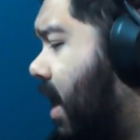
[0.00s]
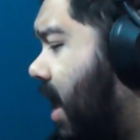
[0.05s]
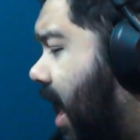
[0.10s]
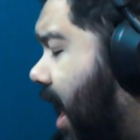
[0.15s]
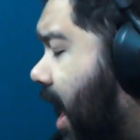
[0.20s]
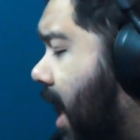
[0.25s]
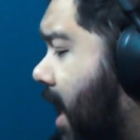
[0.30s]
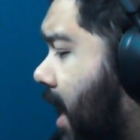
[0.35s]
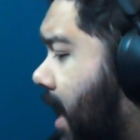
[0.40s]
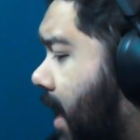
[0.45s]

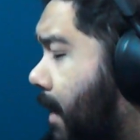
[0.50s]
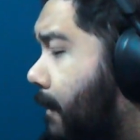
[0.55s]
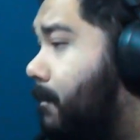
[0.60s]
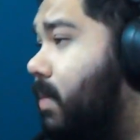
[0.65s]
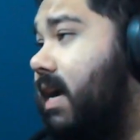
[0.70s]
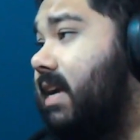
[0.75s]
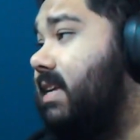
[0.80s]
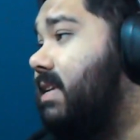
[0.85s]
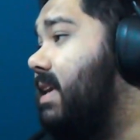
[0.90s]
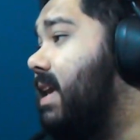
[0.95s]

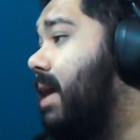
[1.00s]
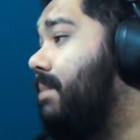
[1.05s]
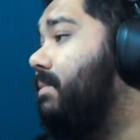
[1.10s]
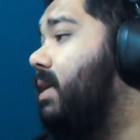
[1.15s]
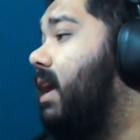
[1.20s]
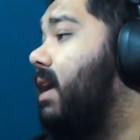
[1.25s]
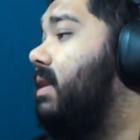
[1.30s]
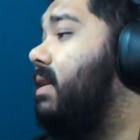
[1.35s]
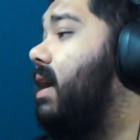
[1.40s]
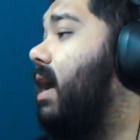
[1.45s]
But yeah,
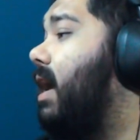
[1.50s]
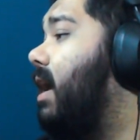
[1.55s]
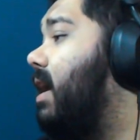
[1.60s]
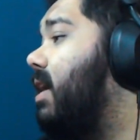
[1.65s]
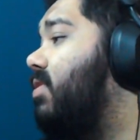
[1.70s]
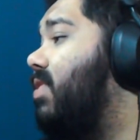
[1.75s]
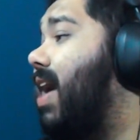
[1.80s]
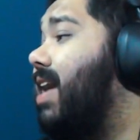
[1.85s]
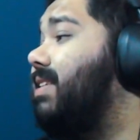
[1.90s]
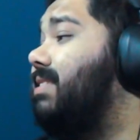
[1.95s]
man,
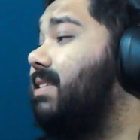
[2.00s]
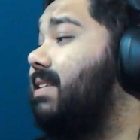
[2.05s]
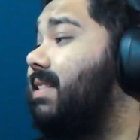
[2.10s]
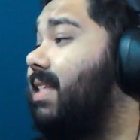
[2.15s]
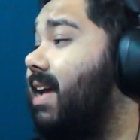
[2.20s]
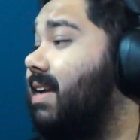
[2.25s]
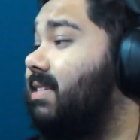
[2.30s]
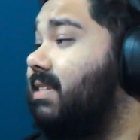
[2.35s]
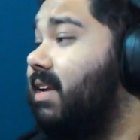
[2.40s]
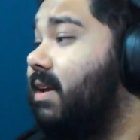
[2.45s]
that's
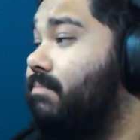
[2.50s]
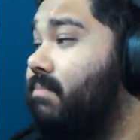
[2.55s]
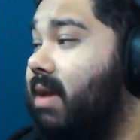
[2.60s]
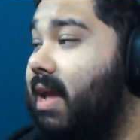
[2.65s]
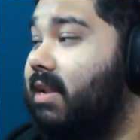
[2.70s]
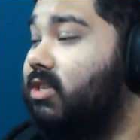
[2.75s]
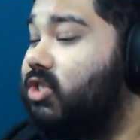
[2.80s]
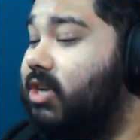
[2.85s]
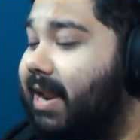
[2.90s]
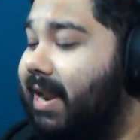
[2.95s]
it,
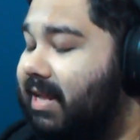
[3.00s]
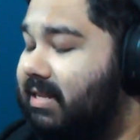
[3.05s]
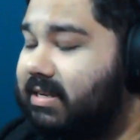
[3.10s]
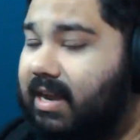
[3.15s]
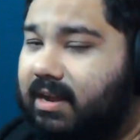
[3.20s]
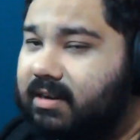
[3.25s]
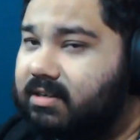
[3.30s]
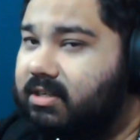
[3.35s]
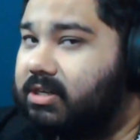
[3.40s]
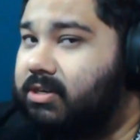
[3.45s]
man. Shout out to
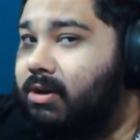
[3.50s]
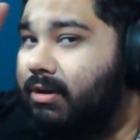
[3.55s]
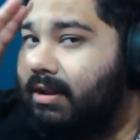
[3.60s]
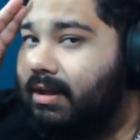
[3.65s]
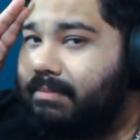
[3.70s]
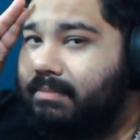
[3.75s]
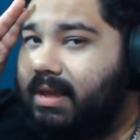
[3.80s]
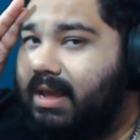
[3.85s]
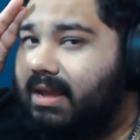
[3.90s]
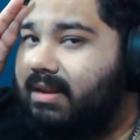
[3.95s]
Aunty
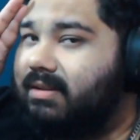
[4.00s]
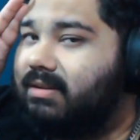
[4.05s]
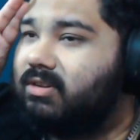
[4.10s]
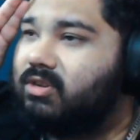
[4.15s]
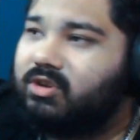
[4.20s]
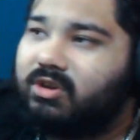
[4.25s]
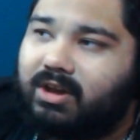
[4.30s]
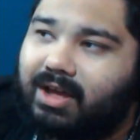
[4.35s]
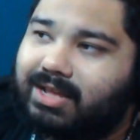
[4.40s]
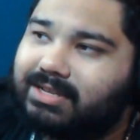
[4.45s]
Donna, man.
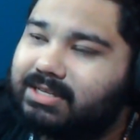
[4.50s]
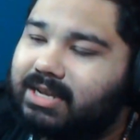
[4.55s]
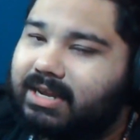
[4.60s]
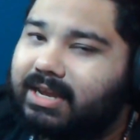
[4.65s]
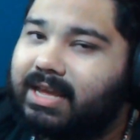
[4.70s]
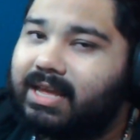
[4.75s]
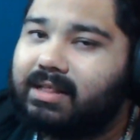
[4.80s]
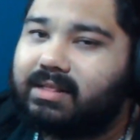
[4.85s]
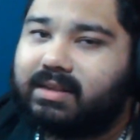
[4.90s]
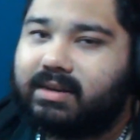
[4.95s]
You guys are
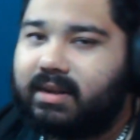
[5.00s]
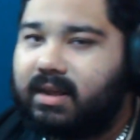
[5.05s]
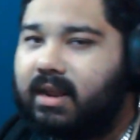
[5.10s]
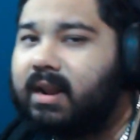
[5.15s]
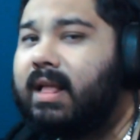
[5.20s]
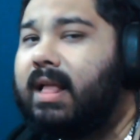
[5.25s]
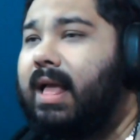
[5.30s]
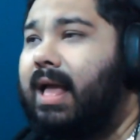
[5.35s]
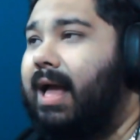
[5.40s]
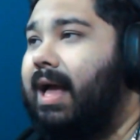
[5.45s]
killing it.
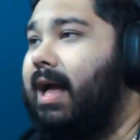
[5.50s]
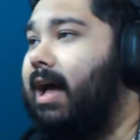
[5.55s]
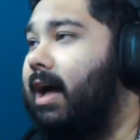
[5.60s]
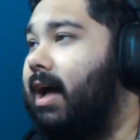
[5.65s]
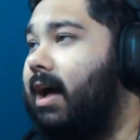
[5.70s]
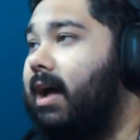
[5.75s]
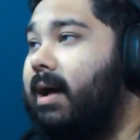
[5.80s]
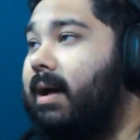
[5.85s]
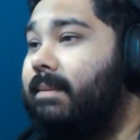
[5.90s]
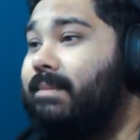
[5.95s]

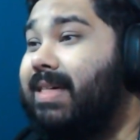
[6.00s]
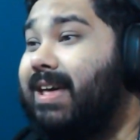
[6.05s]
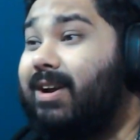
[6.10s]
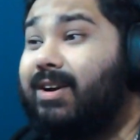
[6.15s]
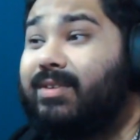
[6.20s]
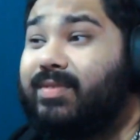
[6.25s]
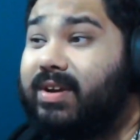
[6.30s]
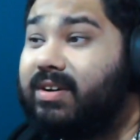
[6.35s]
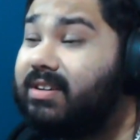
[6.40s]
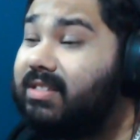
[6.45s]

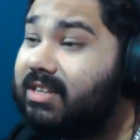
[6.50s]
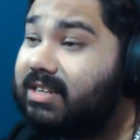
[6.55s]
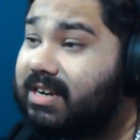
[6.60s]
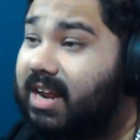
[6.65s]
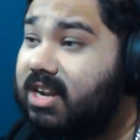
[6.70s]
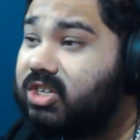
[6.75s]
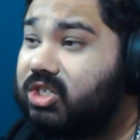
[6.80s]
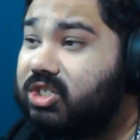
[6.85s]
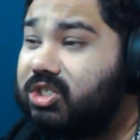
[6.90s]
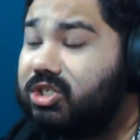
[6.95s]
They're in the
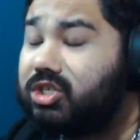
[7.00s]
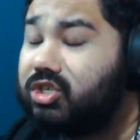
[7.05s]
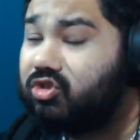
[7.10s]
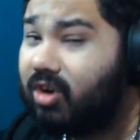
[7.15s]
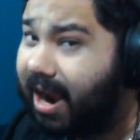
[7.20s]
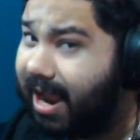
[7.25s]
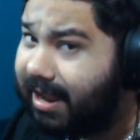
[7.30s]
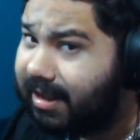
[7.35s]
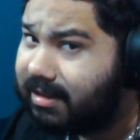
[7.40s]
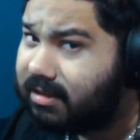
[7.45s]
Dungeons and
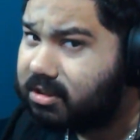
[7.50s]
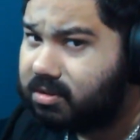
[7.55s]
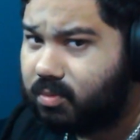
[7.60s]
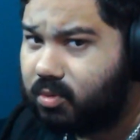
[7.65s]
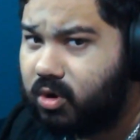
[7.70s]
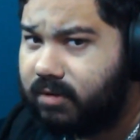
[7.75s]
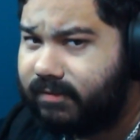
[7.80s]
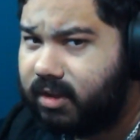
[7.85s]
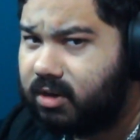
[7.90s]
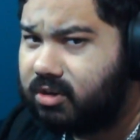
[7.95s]
Dragons
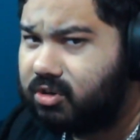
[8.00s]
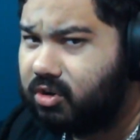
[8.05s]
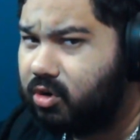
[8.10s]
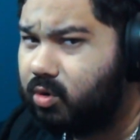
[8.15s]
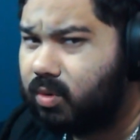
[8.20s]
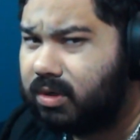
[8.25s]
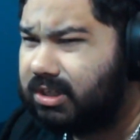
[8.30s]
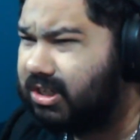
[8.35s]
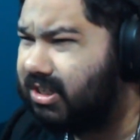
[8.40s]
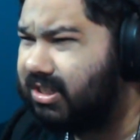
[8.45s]
movie too,
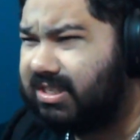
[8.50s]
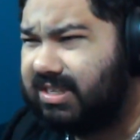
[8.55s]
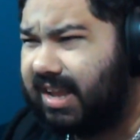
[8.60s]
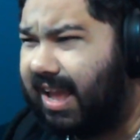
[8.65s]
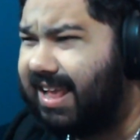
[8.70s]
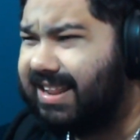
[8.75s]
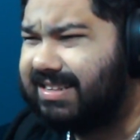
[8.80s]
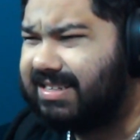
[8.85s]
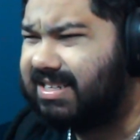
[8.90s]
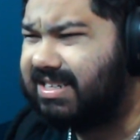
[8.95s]
which is
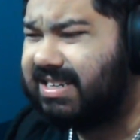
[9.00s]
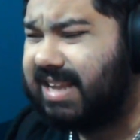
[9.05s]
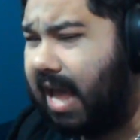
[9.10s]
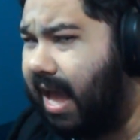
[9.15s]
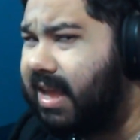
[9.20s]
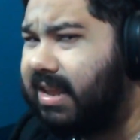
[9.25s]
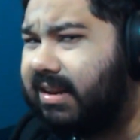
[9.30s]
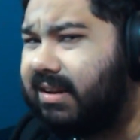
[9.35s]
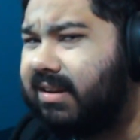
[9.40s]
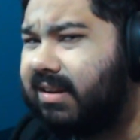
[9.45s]

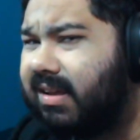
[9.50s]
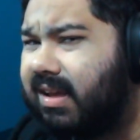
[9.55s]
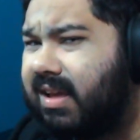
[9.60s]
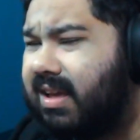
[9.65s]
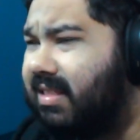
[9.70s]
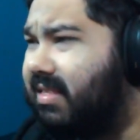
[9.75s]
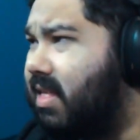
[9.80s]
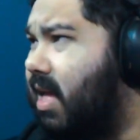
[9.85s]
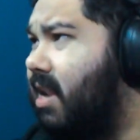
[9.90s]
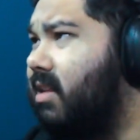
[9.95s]
insane.
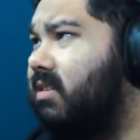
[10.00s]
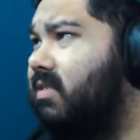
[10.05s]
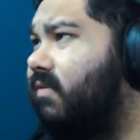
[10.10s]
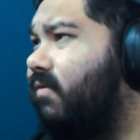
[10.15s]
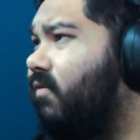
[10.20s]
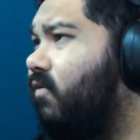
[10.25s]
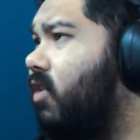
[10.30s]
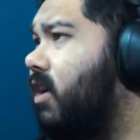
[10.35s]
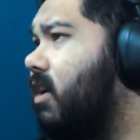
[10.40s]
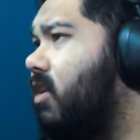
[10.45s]
That is
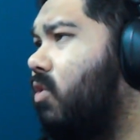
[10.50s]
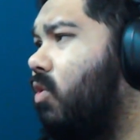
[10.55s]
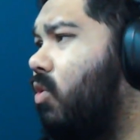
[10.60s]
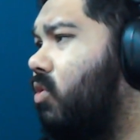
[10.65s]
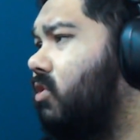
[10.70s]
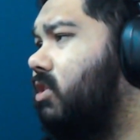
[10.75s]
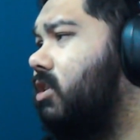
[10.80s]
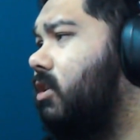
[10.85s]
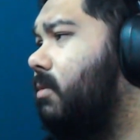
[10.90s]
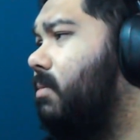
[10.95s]
friggin'
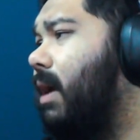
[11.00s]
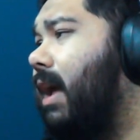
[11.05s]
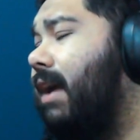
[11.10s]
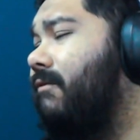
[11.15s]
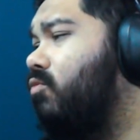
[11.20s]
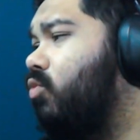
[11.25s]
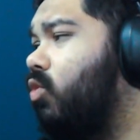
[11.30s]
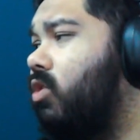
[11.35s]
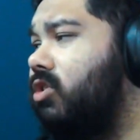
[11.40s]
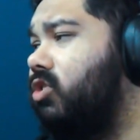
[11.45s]
awesome. I
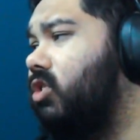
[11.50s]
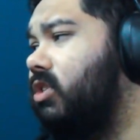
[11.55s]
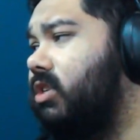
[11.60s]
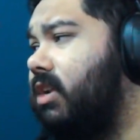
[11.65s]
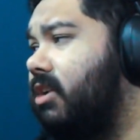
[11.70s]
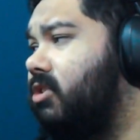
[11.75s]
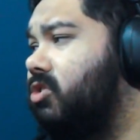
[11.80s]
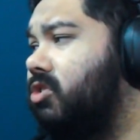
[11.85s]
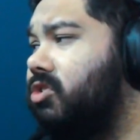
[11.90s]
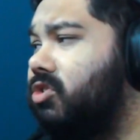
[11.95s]
haven't watched the
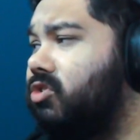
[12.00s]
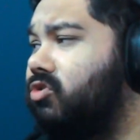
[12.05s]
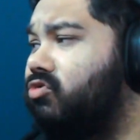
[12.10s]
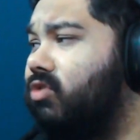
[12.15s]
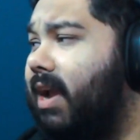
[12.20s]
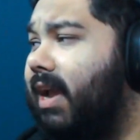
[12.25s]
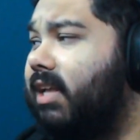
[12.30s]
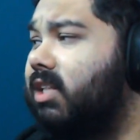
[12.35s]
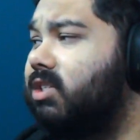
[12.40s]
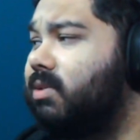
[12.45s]
Dungeons and
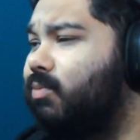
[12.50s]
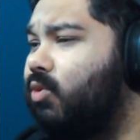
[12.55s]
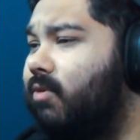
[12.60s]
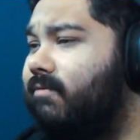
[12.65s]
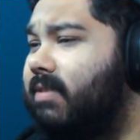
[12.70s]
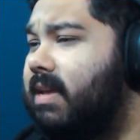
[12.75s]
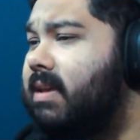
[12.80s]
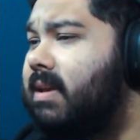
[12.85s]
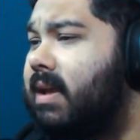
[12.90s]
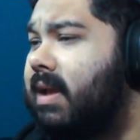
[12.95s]
Dragons
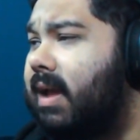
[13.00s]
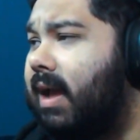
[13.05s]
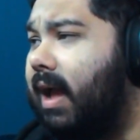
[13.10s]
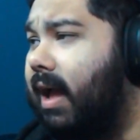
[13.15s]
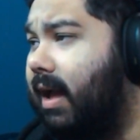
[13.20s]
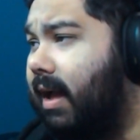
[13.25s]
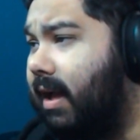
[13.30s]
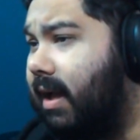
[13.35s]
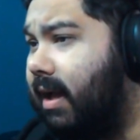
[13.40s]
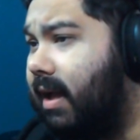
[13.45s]
movie.
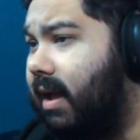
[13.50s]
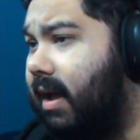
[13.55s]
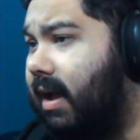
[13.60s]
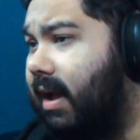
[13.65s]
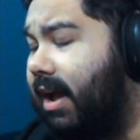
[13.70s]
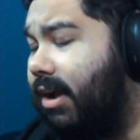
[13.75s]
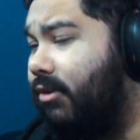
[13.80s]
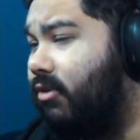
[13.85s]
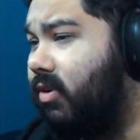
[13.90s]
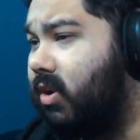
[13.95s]

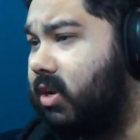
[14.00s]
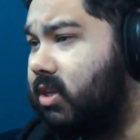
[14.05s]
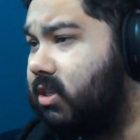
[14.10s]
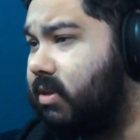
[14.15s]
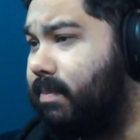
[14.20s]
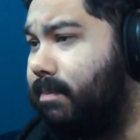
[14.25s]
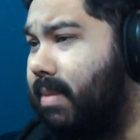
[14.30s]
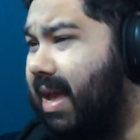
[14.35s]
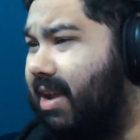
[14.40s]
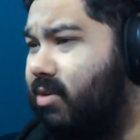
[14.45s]
I've heard
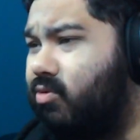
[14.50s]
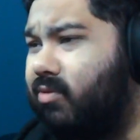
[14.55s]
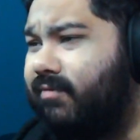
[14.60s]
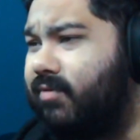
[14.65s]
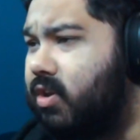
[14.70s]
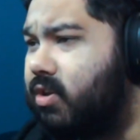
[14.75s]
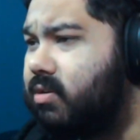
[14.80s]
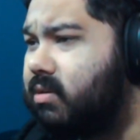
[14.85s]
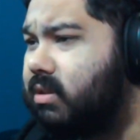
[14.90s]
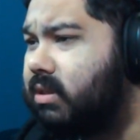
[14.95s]
some bad
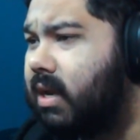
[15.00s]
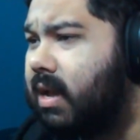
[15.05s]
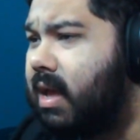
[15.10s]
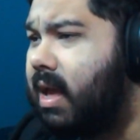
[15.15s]
reviews.